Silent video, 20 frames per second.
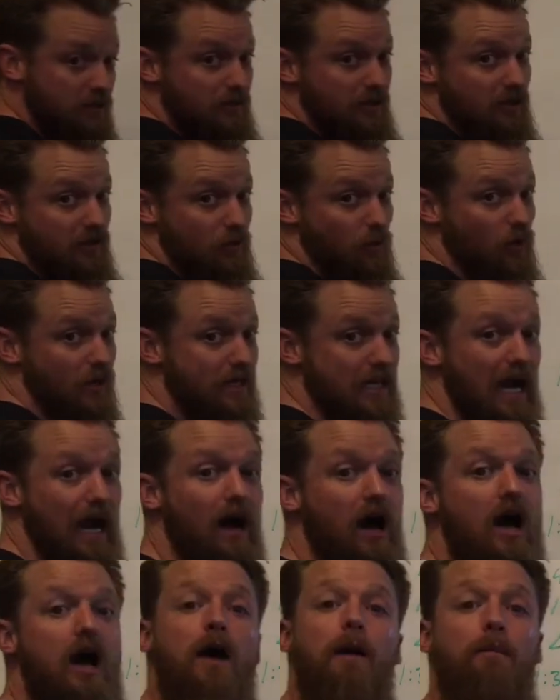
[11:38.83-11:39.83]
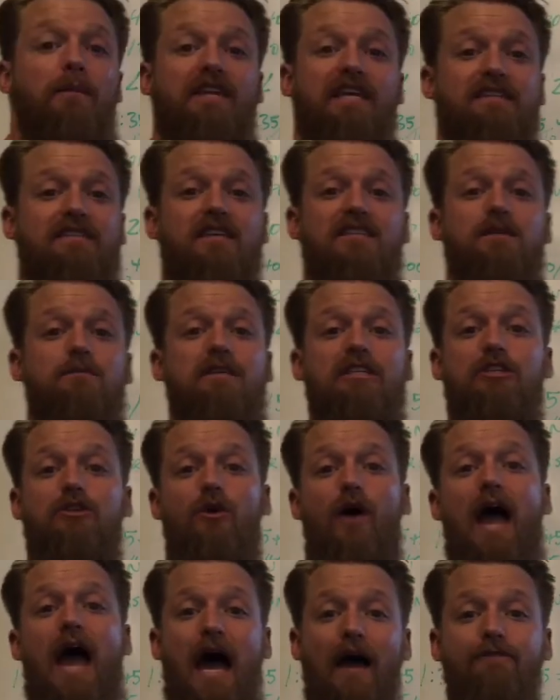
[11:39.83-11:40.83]
the middle of the workout, but that doesn't mean
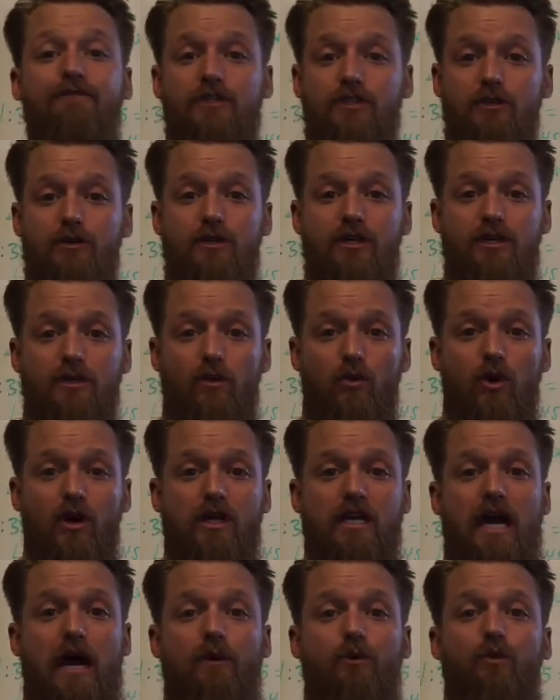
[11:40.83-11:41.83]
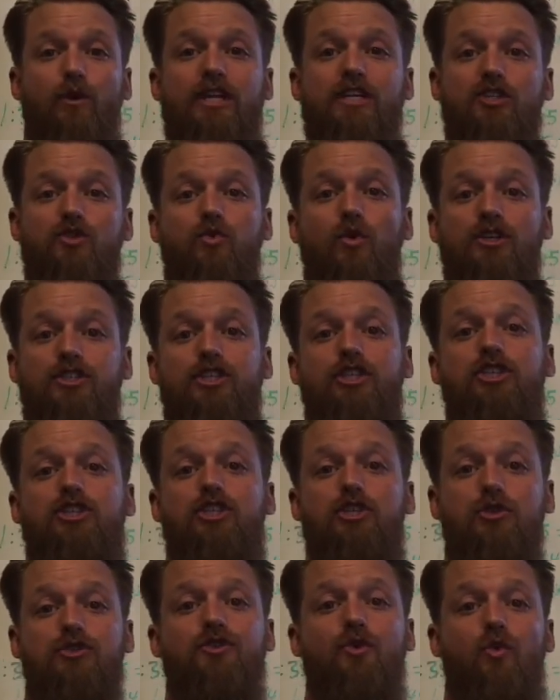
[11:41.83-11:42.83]
you have to do it in the workout. We just want you to
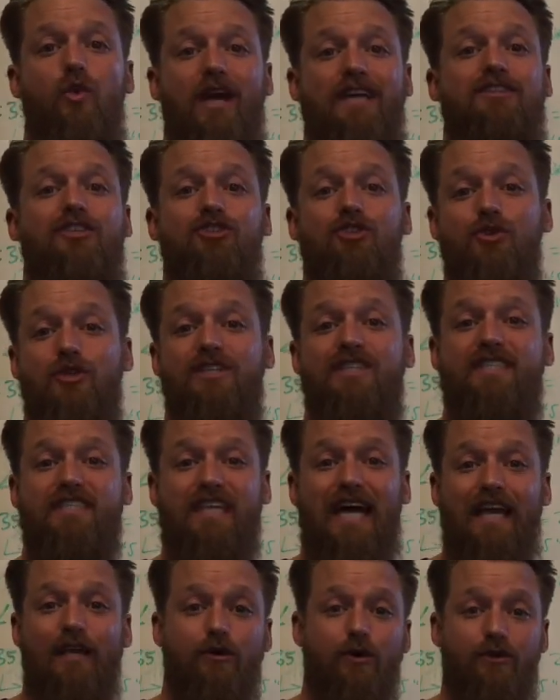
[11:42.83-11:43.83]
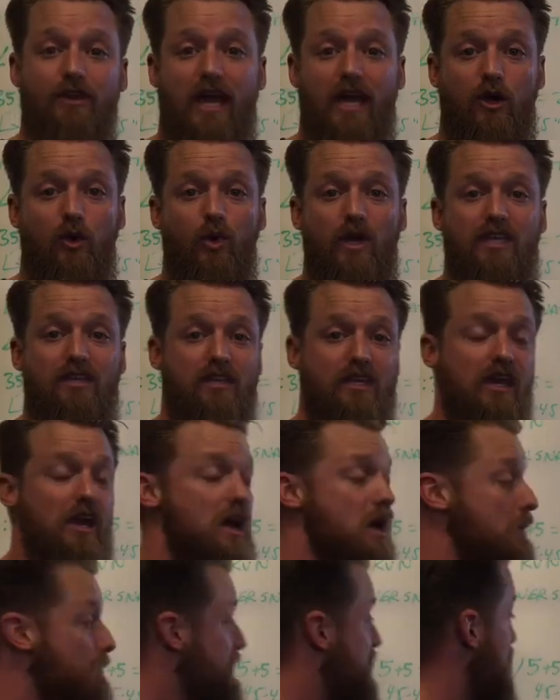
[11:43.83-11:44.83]
choose a weight that you could cycle that quickly,
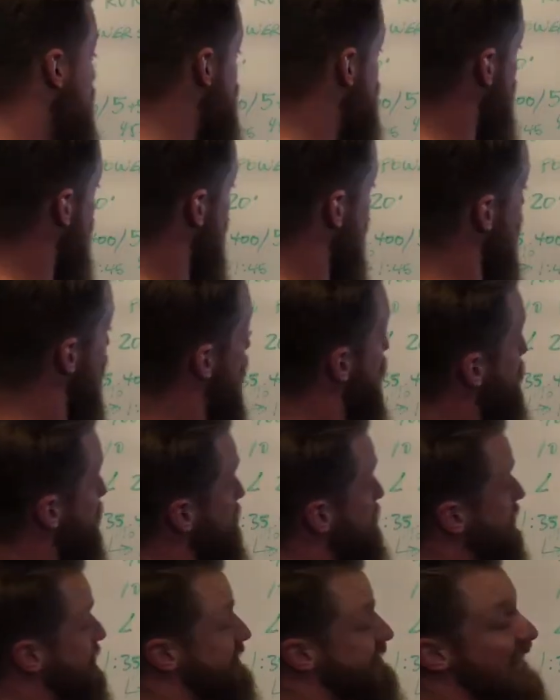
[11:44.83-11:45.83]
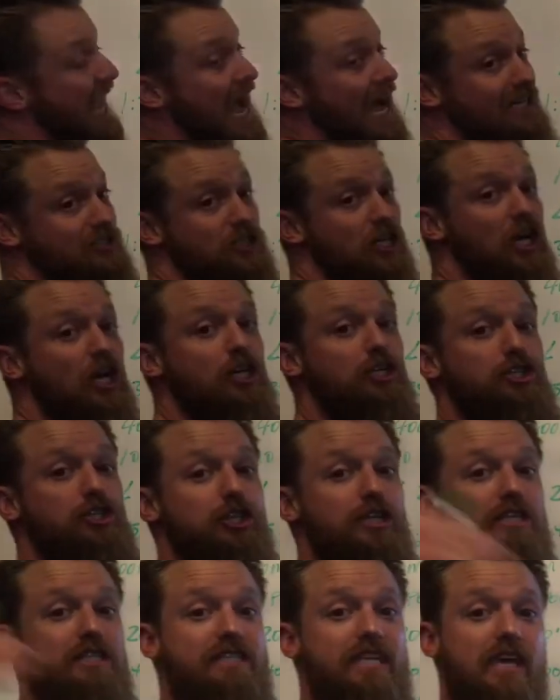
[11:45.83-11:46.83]
because the load of the snatch
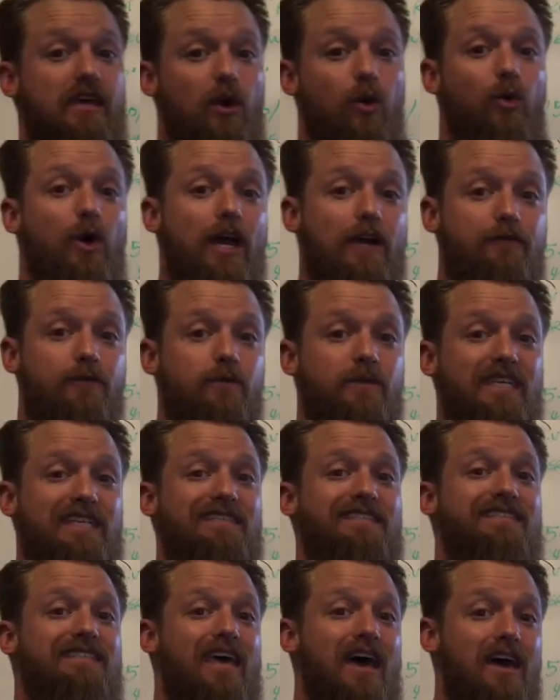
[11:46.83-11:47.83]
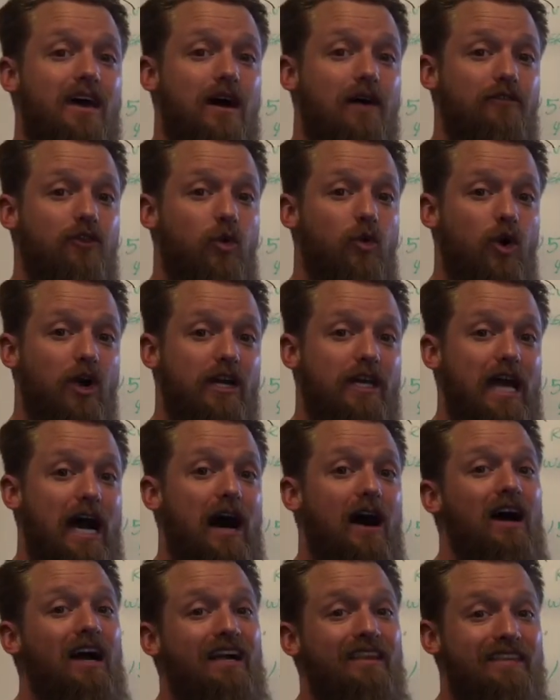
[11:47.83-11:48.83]
shouldn't take away from the intent of the
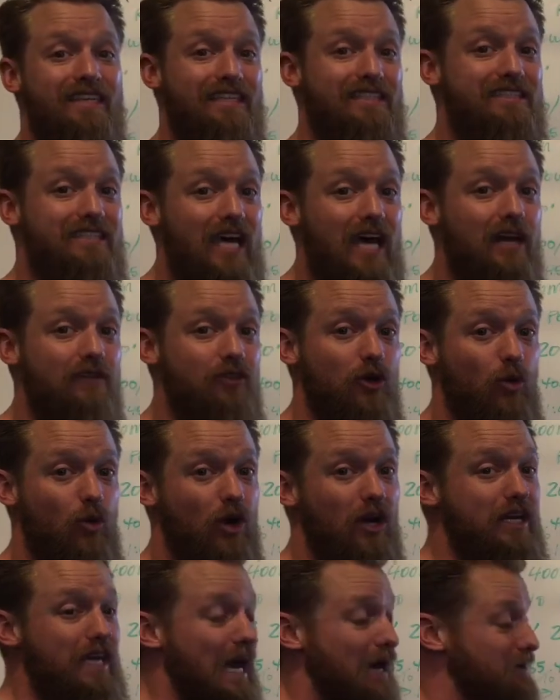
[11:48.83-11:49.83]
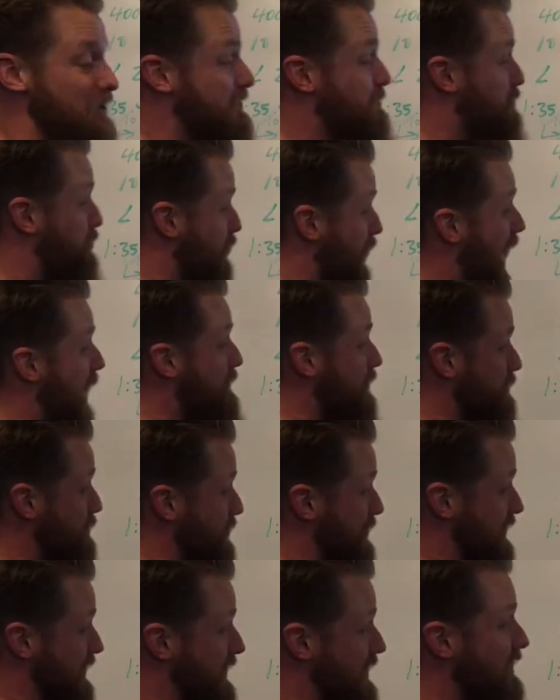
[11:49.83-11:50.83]
workout. The intent of the workout is
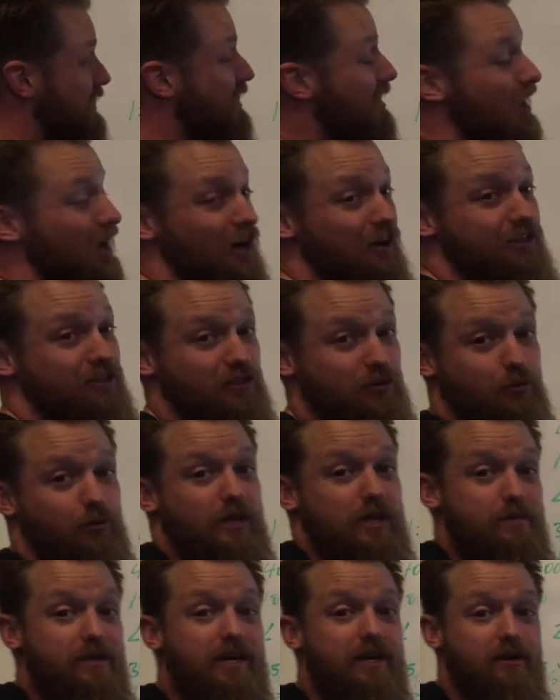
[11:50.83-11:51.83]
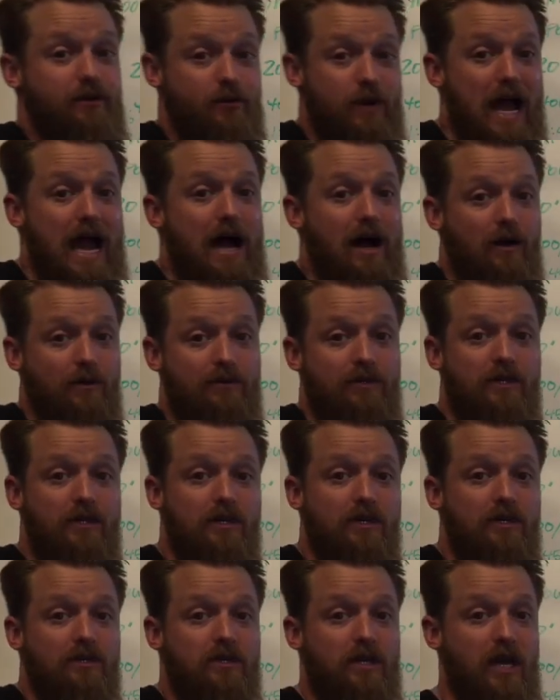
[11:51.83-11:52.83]
probably a 3-minute round.
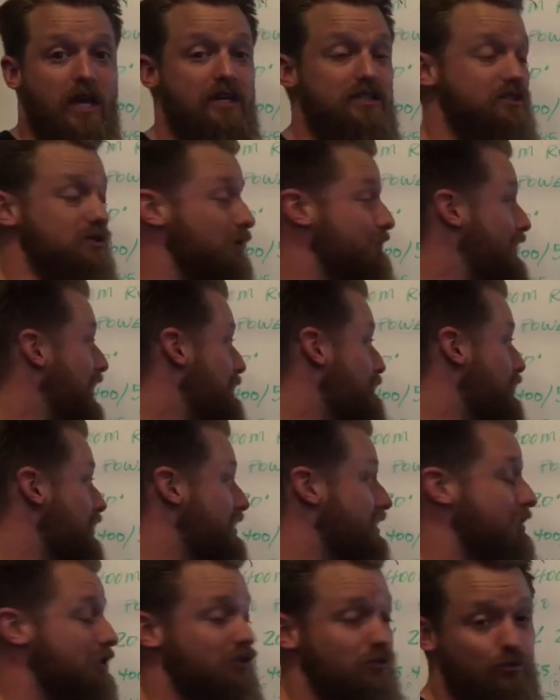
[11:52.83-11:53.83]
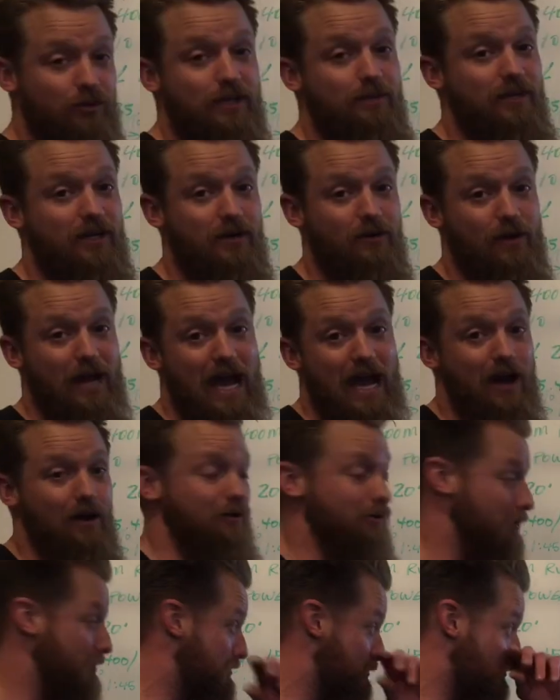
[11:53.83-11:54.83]
Okay, so if I'm running a 3-minute
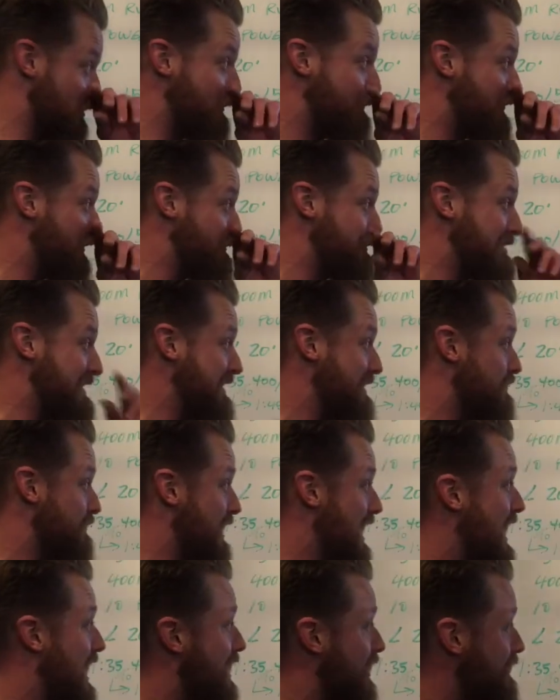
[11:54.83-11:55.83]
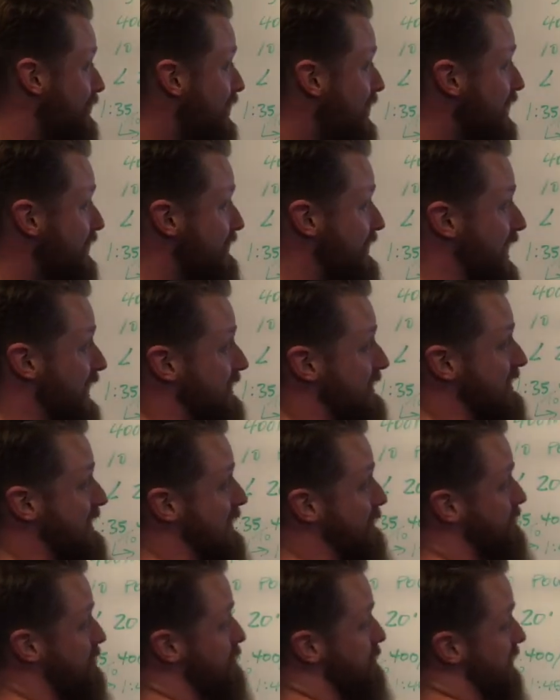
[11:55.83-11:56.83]
round or a 3:15 round, that
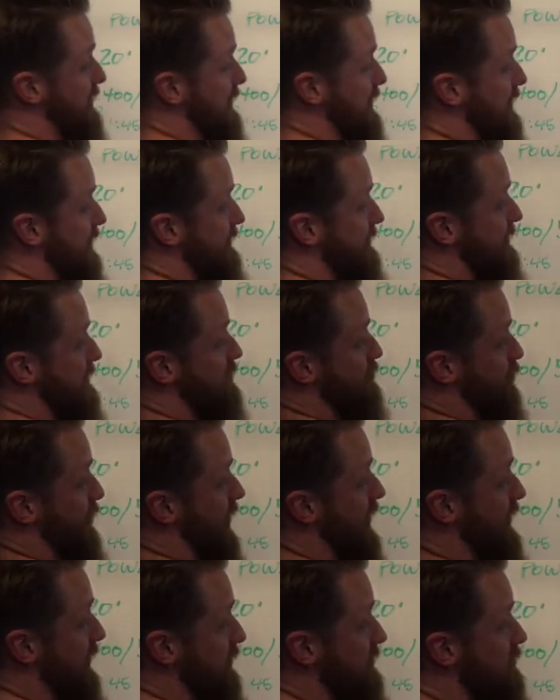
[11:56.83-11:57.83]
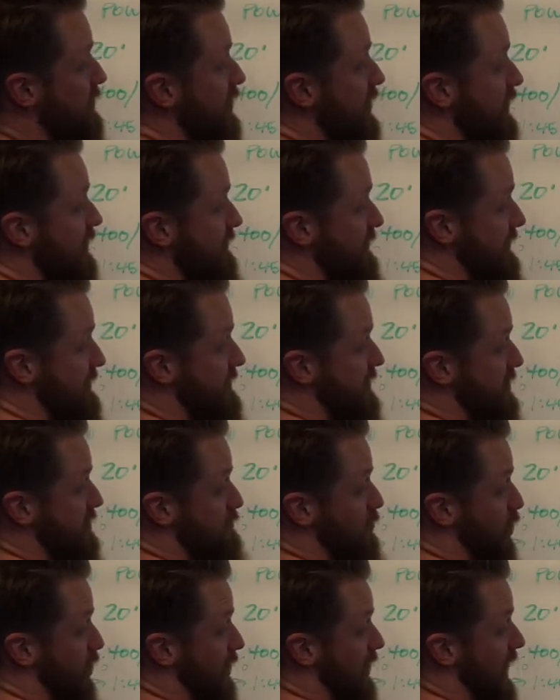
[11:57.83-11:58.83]
keeps me in this range. This is
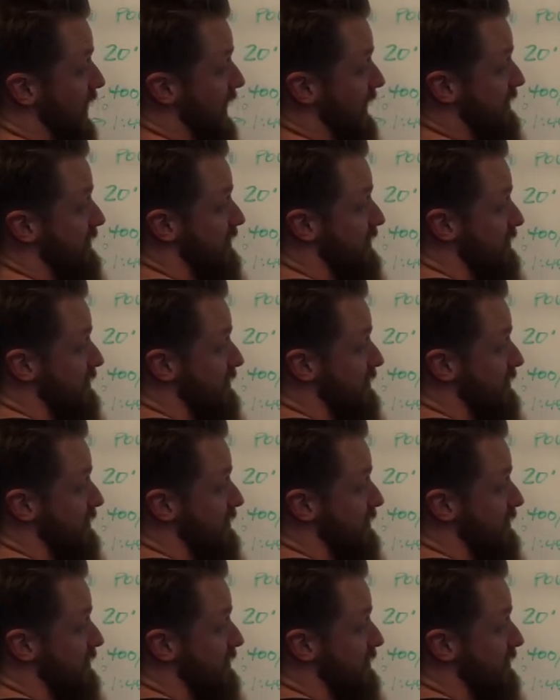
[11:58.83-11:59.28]
more like